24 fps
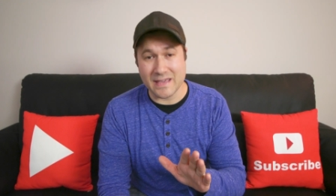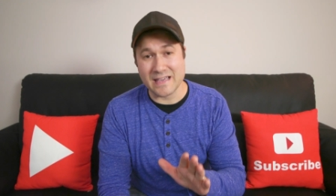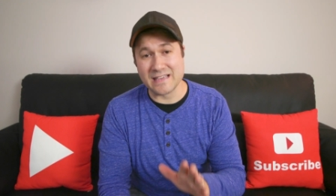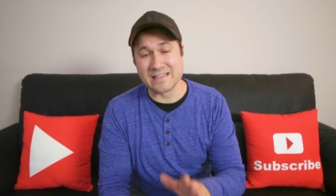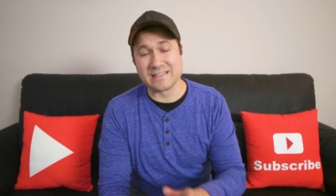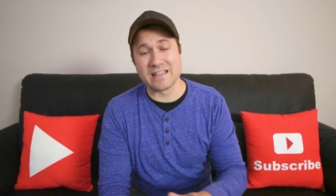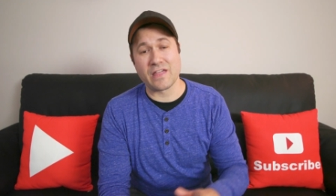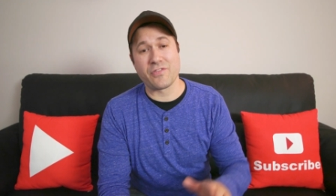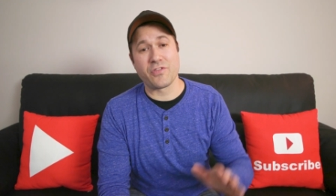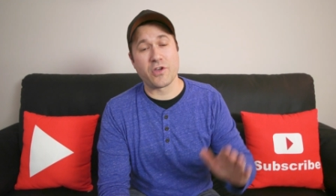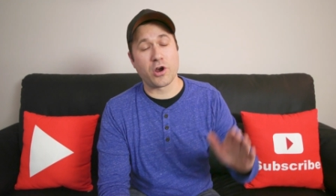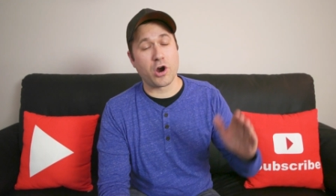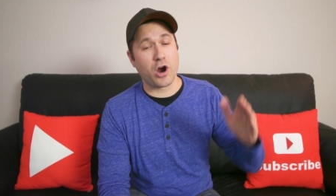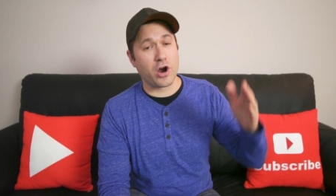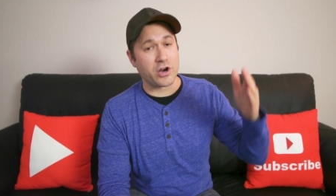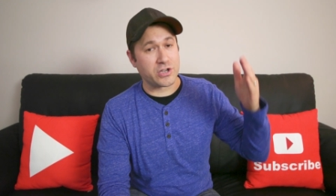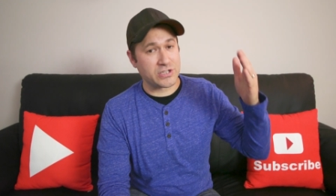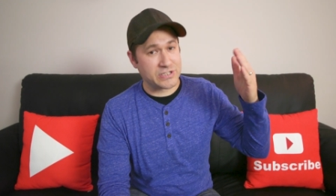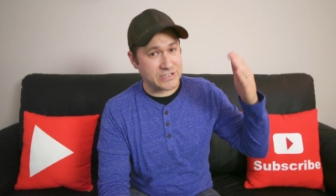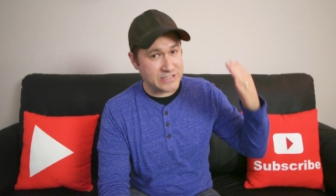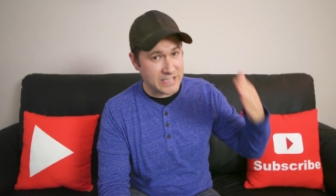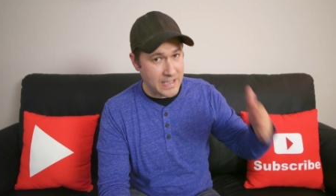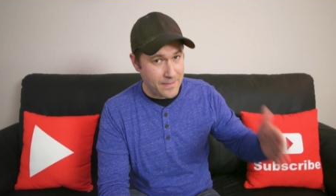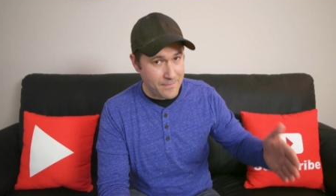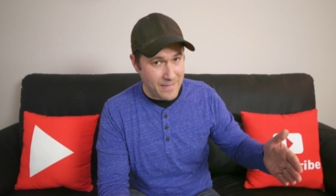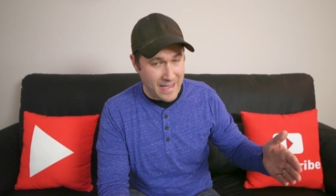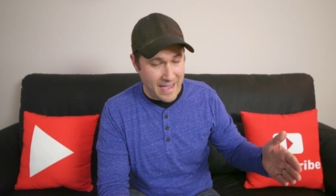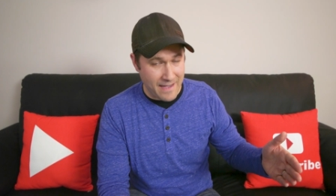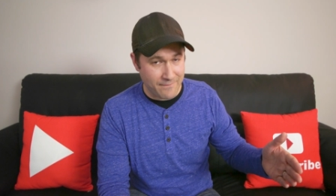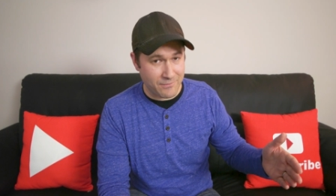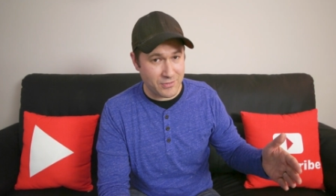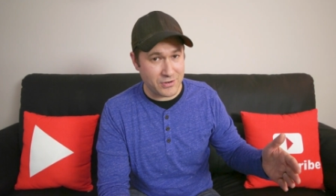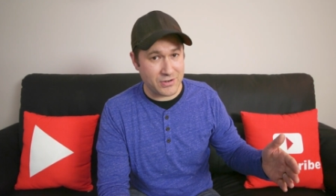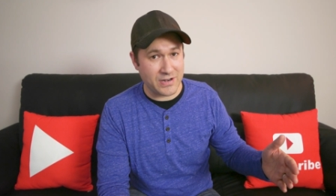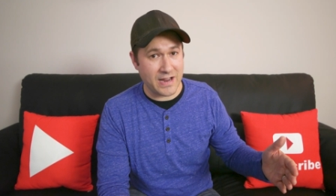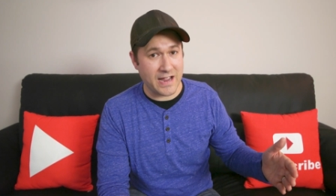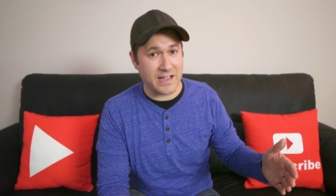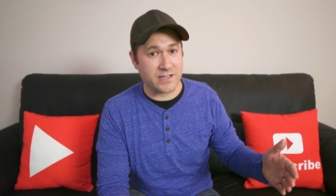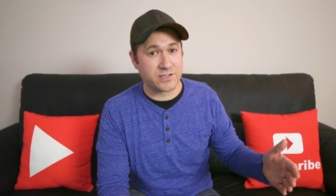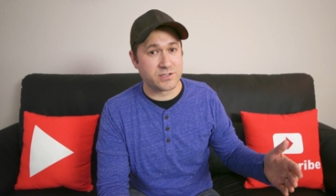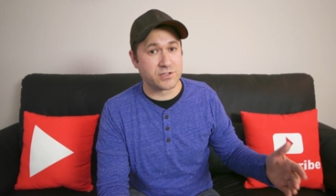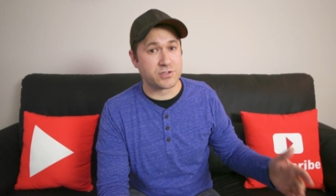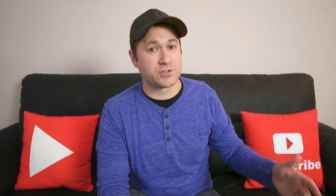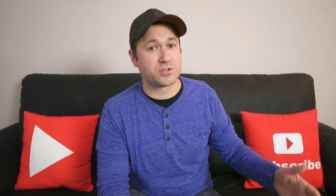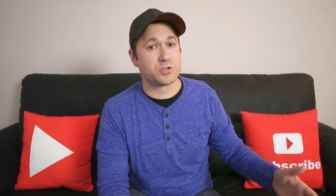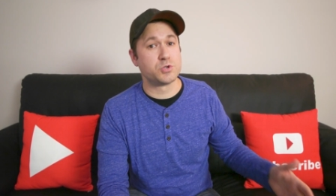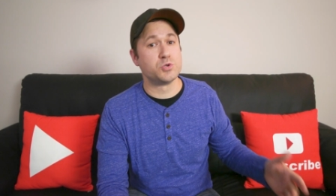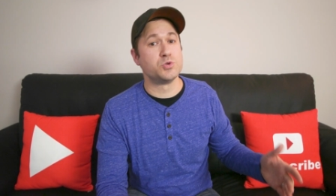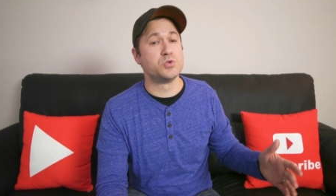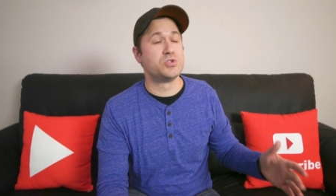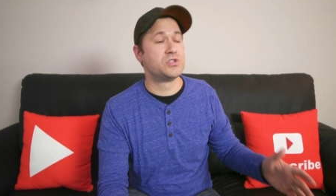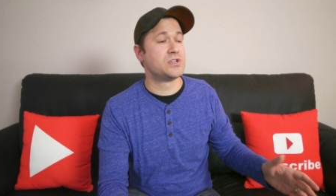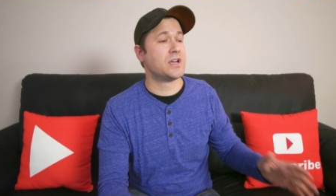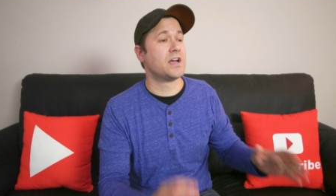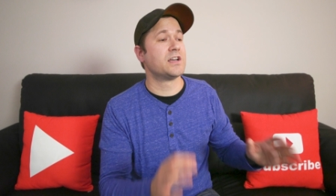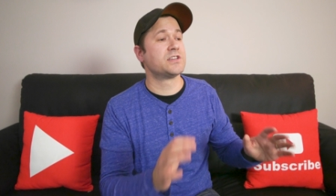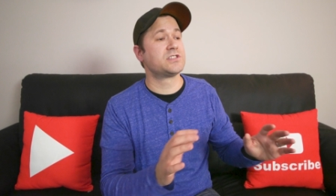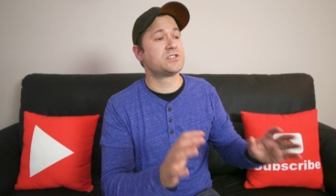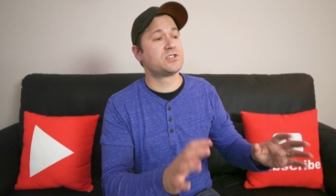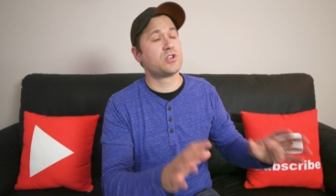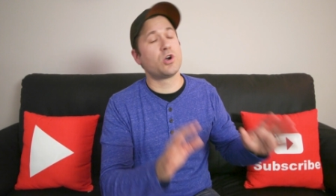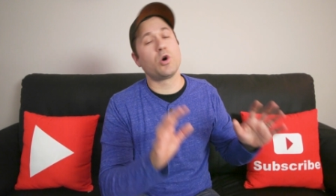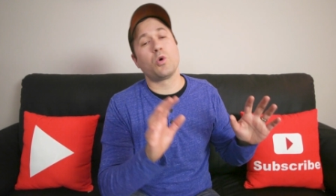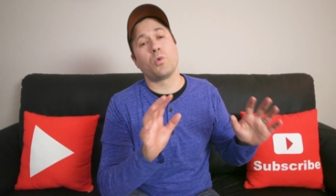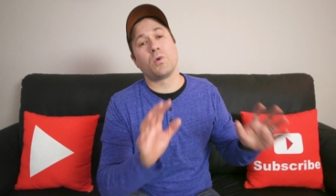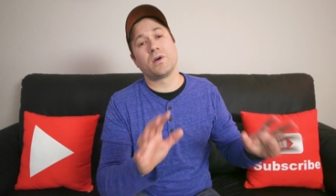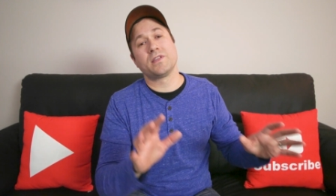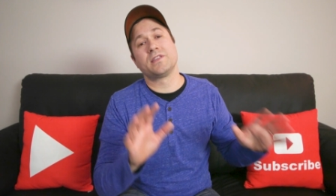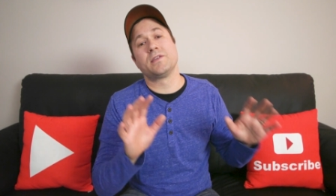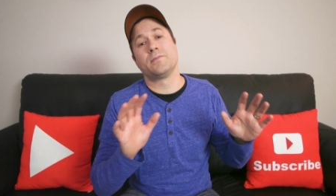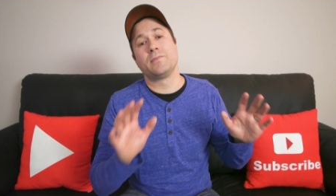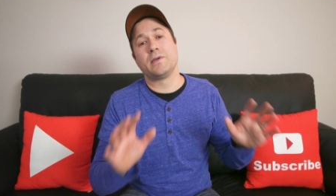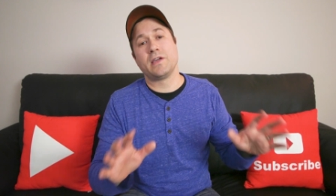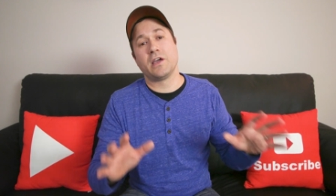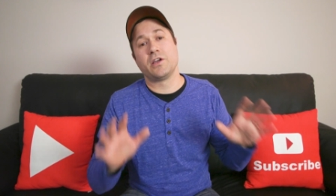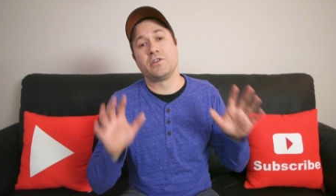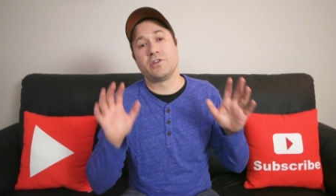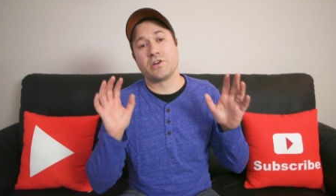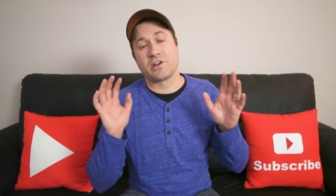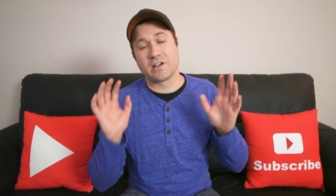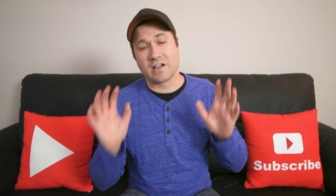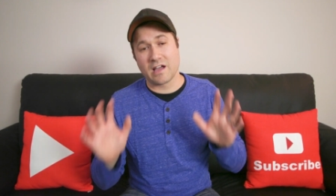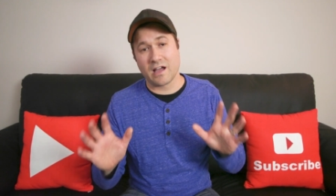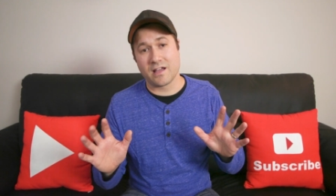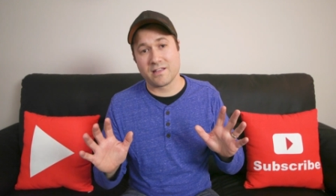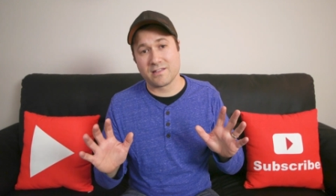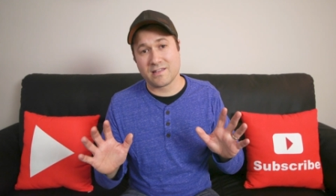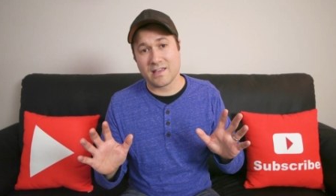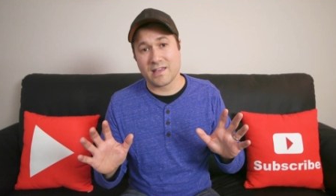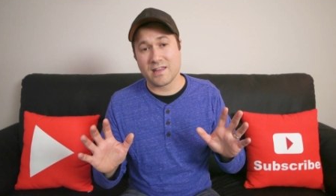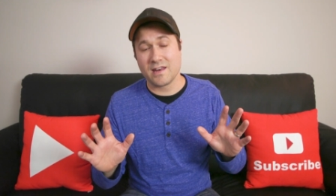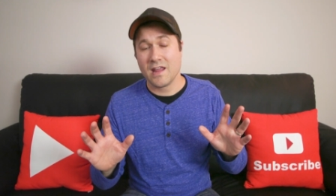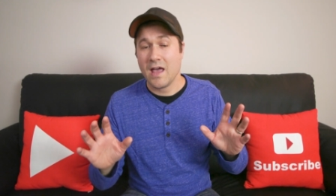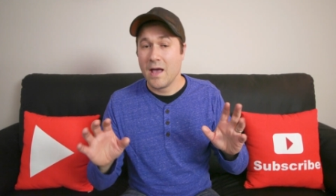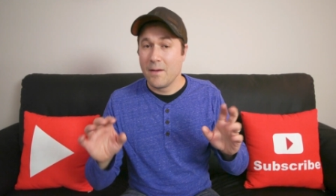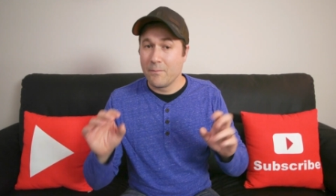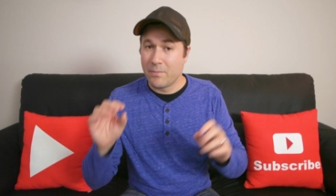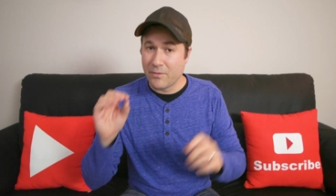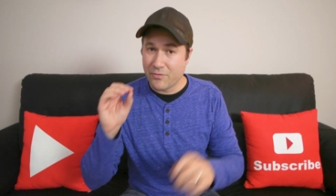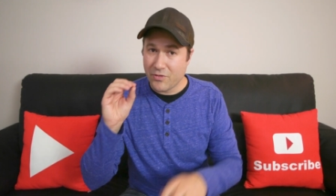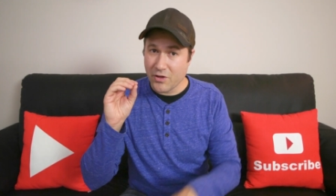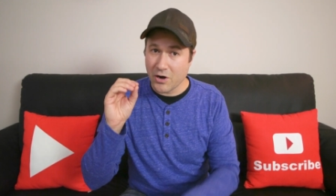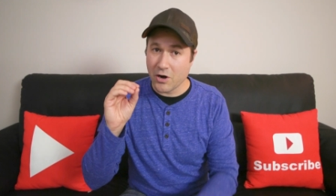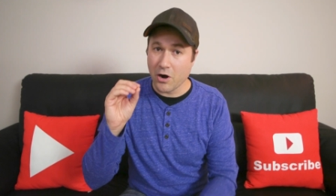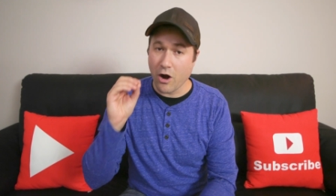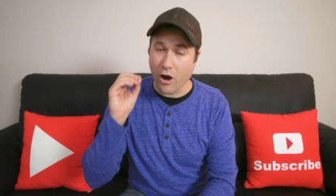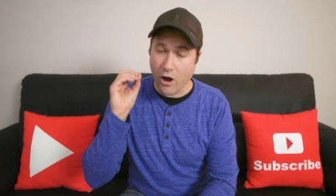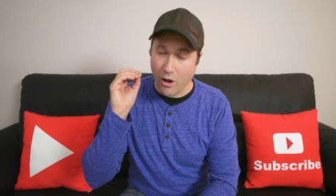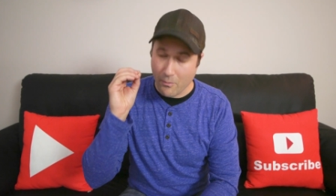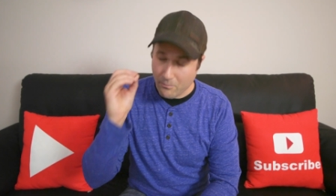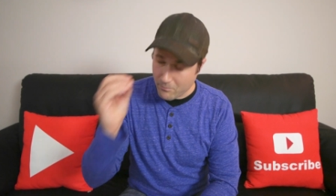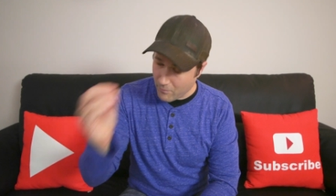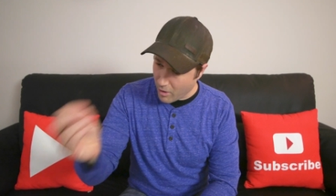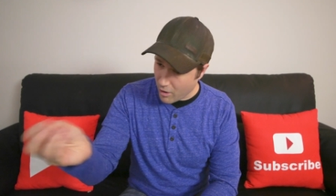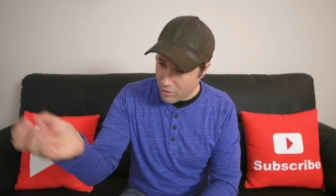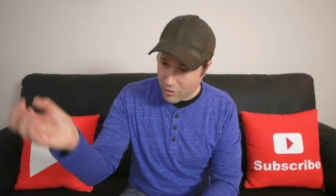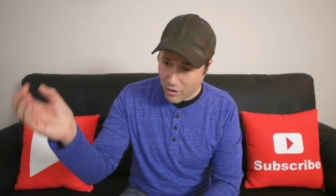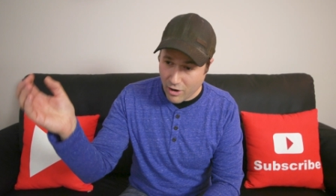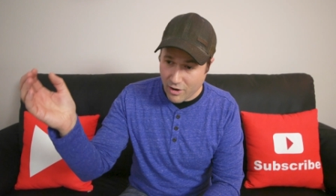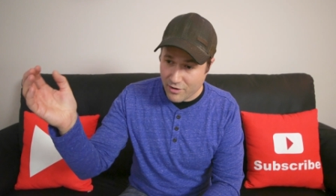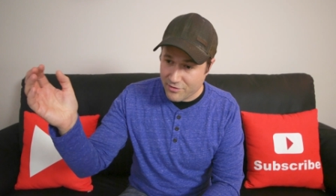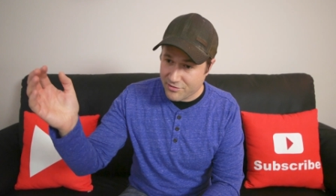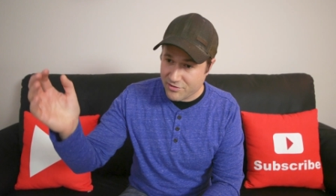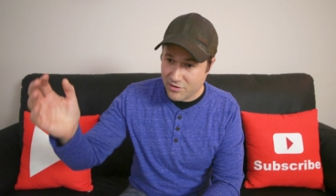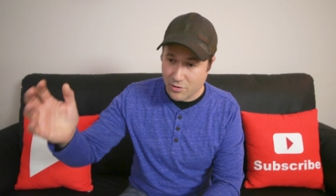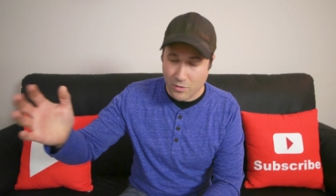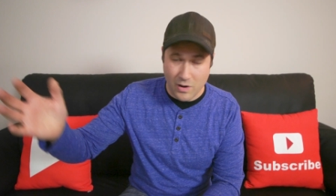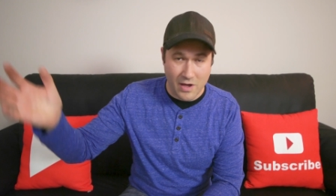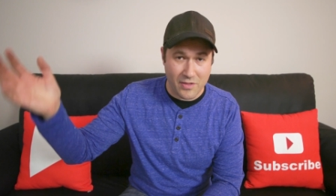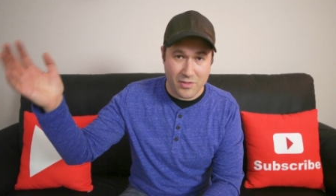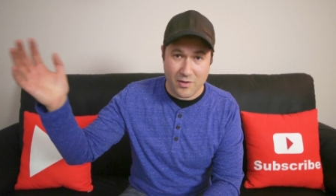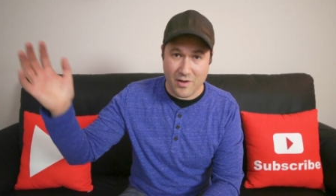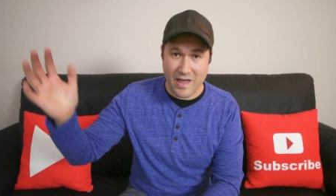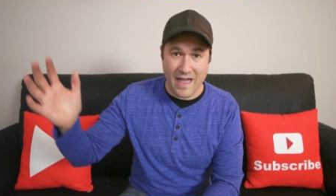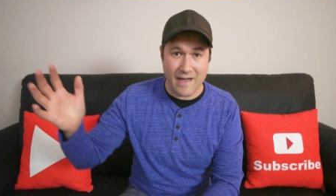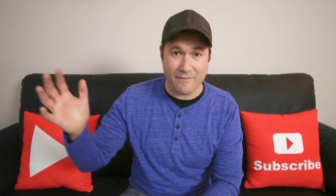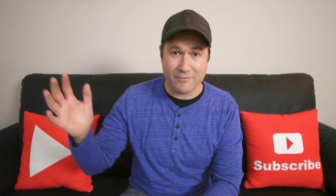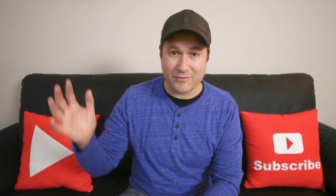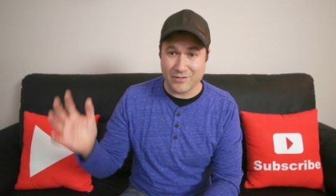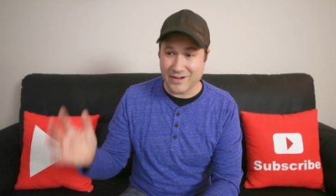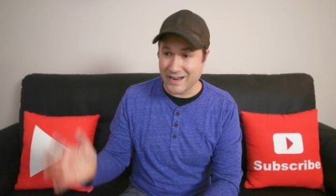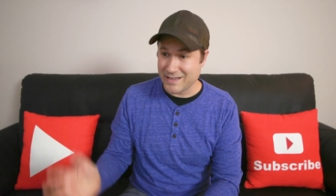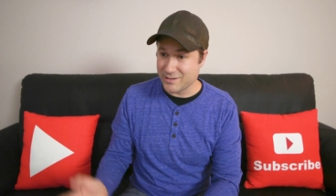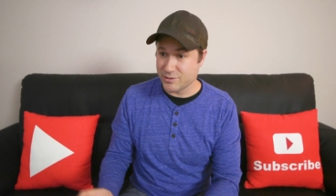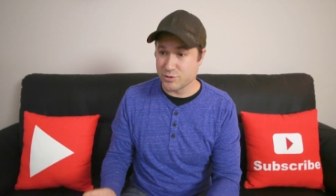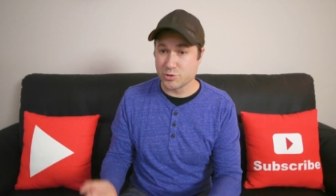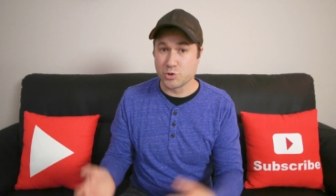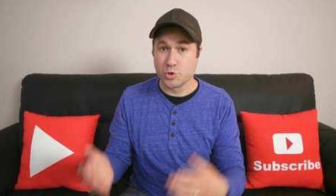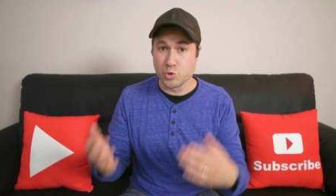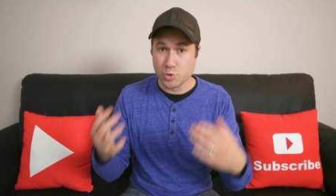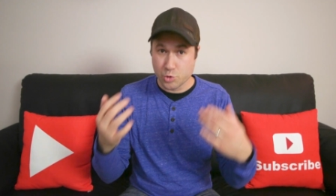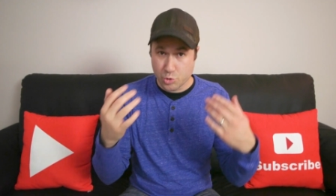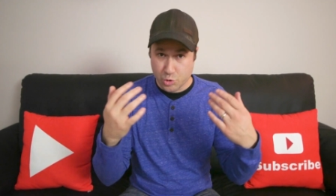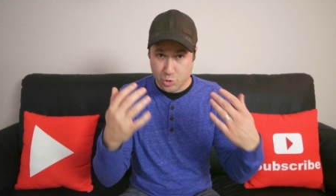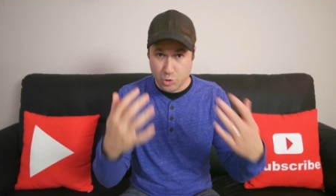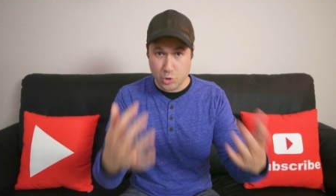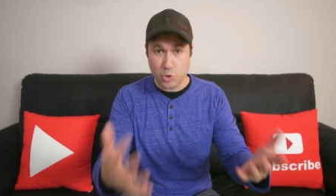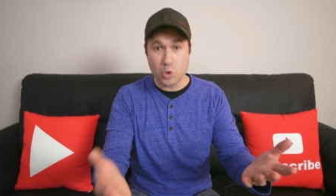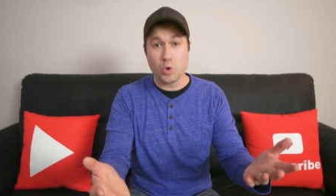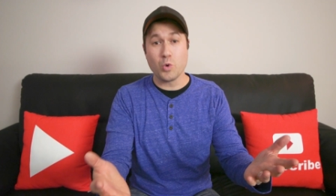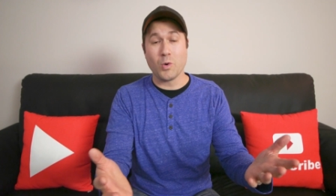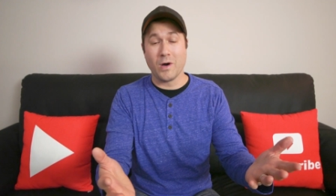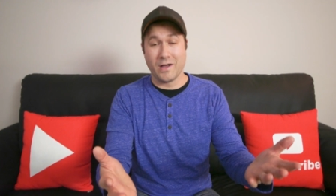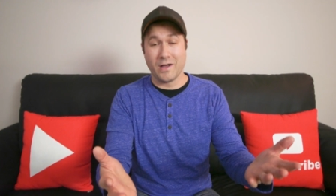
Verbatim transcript: means that there are some advertisers who just don't want to be on your content, but there are also other advertisers who do